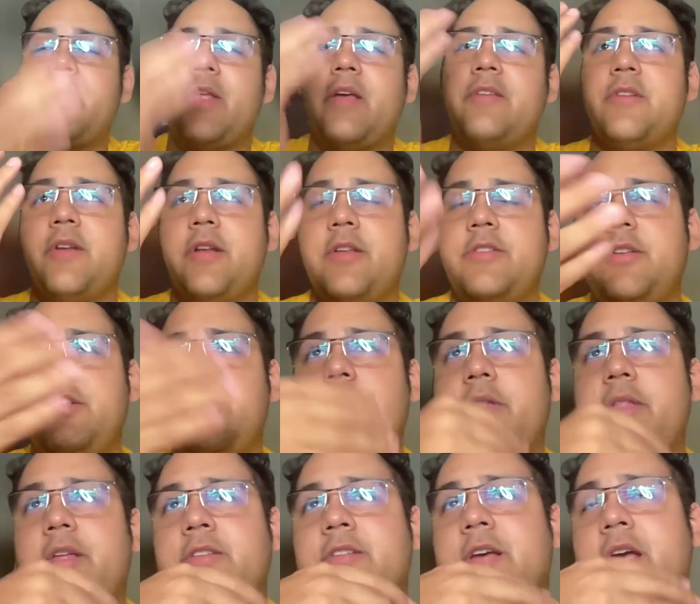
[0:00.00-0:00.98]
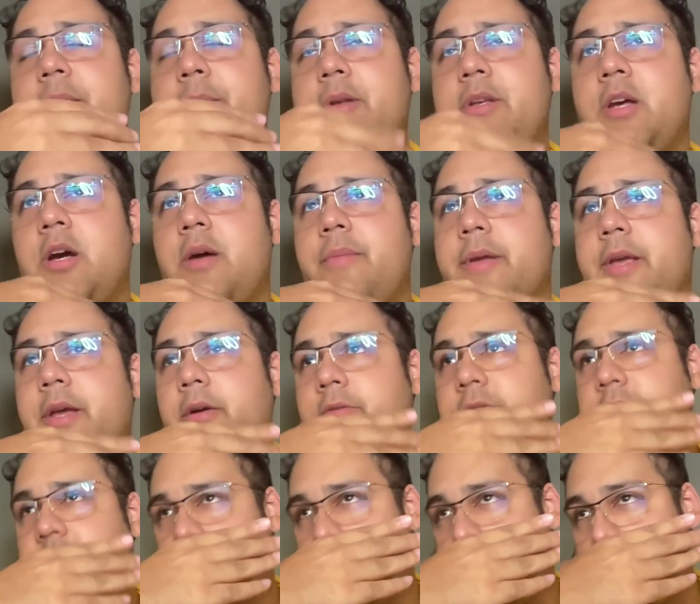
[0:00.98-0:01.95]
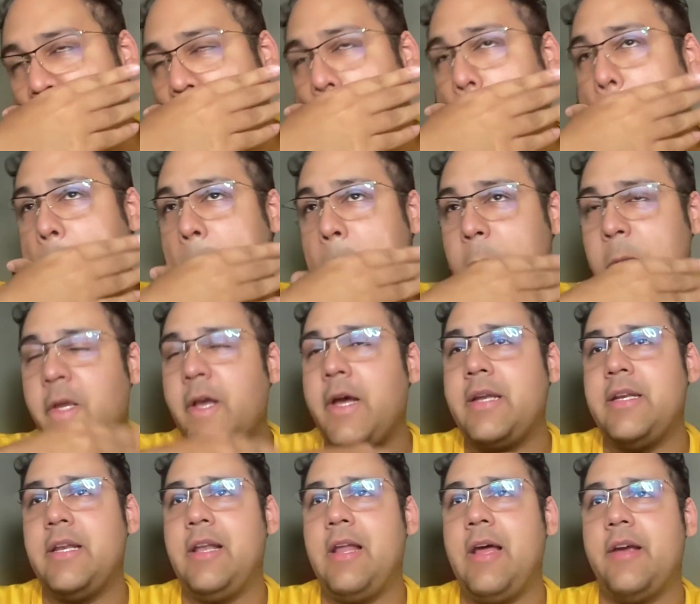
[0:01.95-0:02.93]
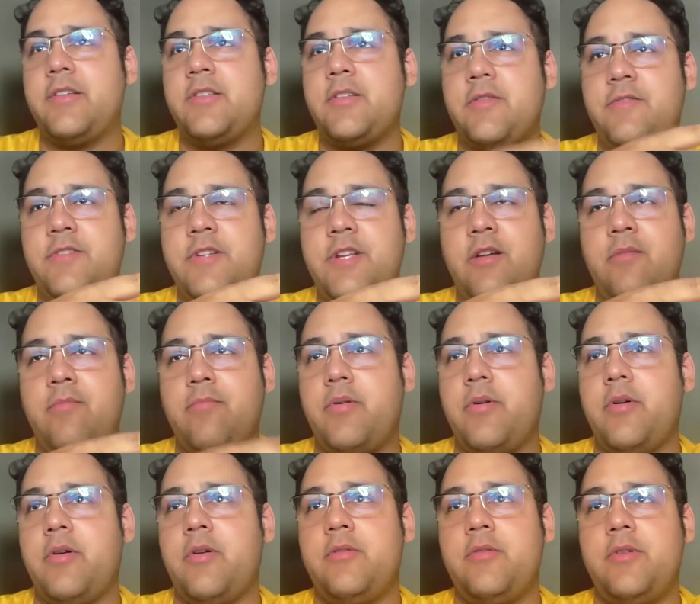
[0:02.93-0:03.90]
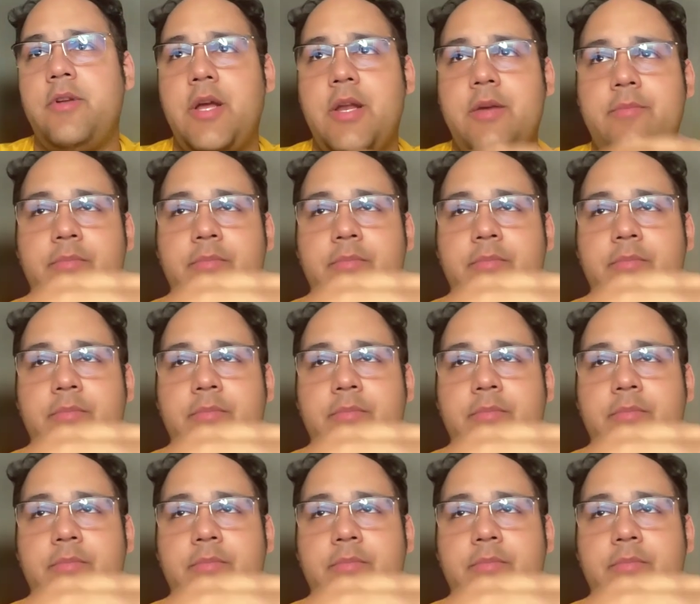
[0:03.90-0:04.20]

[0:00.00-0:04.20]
As you know, at the time at Derby County, You had the likes of Dion Burton, you